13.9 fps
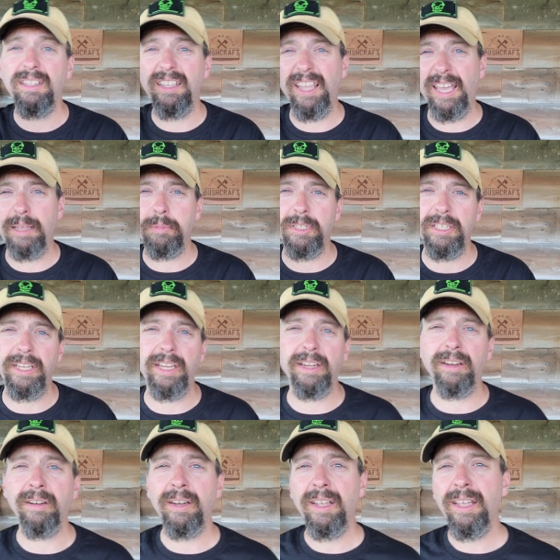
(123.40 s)
the animal in the
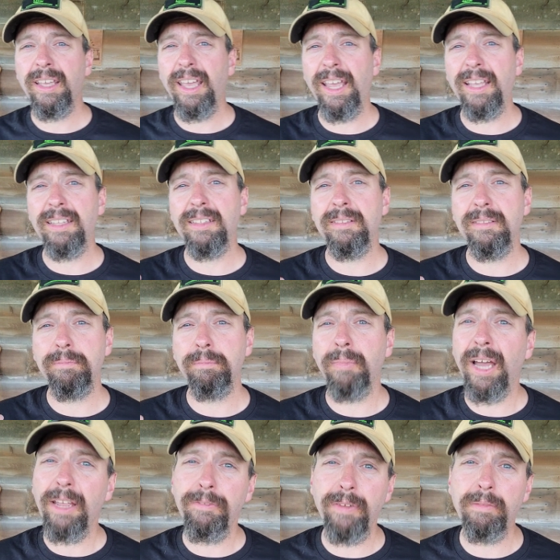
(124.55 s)
air. And
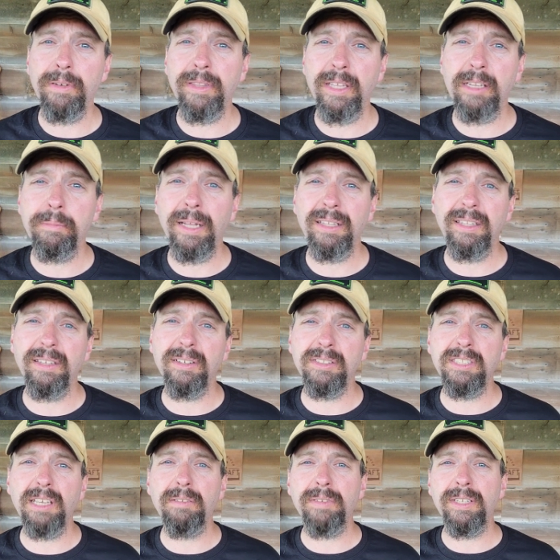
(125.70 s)
my favorite thing about the
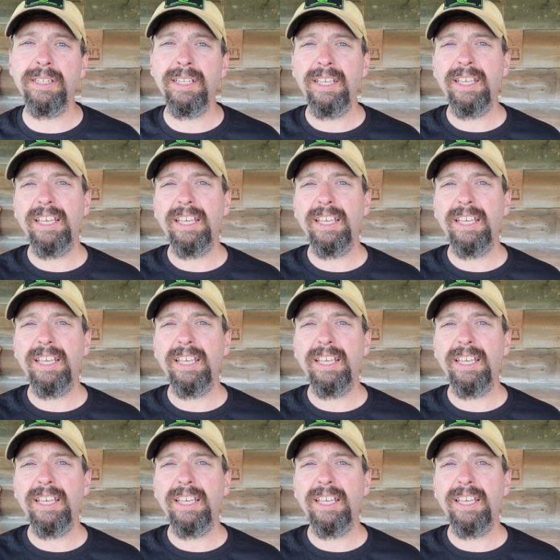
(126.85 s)
L7